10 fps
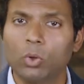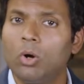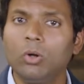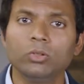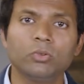
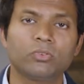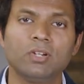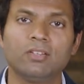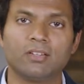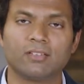all those
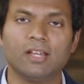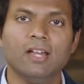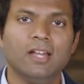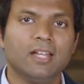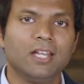reasons,
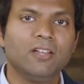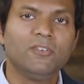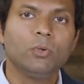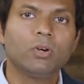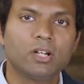if
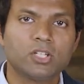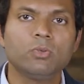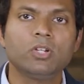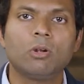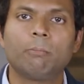you're
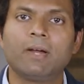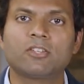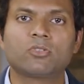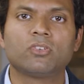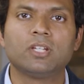doing your
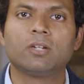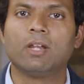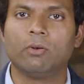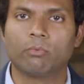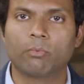bachelor's
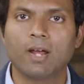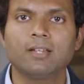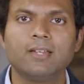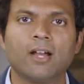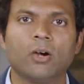degree
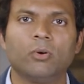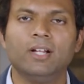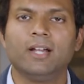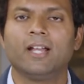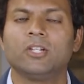right now
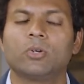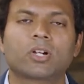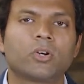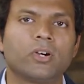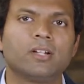and you're
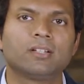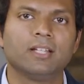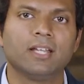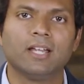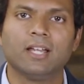
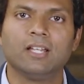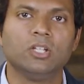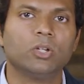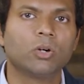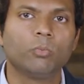currently in
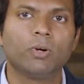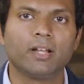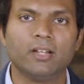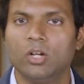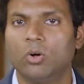year
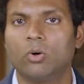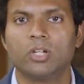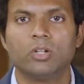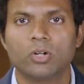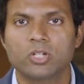1 or
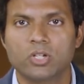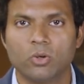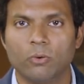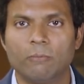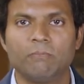year 2,